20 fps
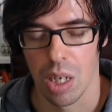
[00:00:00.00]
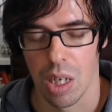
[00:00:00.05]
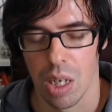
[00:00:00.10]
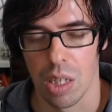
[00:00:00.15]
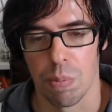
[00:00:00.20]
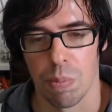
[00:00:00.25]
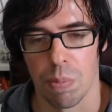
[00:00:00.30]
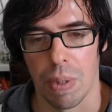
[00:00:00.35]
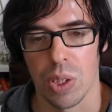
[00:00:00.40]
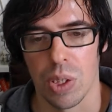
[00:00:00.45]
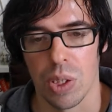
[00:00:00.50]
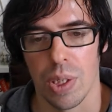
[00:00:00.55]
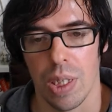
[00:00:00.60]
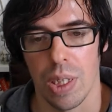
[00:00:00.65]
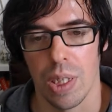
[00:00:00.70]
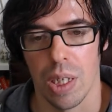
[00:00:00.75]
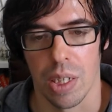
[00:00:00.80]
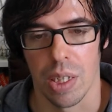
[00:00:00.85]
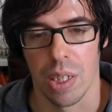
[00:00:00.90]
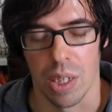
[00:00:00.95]
especially
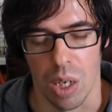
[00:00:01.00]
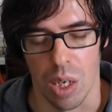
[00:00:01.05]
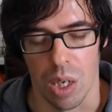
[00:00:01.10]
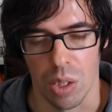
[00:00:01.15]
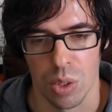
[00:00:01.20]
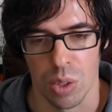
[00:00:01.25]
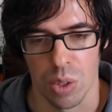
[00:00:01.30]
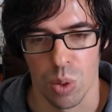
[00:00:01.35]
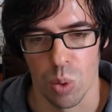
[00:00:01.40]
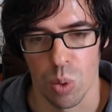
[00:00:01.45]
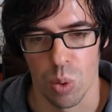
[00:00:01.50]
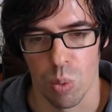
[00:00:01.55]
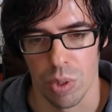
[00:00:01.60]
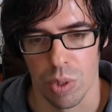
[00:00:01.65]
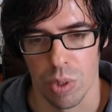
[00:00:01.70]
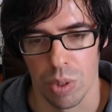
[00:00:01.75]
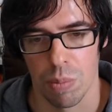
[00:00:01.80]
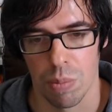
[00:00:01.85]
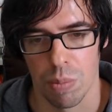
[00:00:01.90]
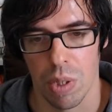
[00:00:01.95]
like an article,
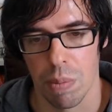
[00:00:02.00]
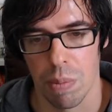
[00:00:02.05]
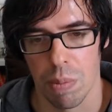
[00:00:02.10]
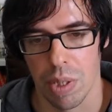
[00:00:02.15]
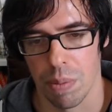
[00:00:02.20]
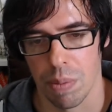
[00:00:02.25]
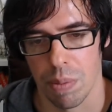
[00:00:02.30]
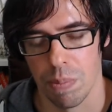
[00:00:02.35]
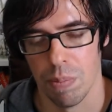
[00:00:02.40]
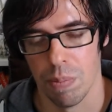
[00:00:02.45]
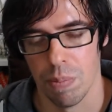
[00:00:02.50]
which might be